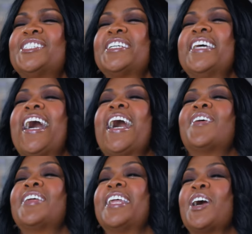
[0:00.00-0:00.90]
she
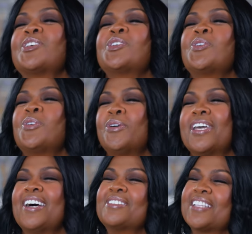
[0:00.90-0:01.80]
hollered it out so
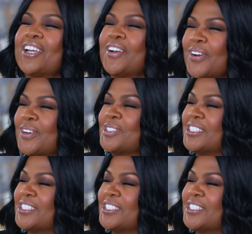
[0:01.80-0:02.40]
quick. I was like, mm-hmm. girl,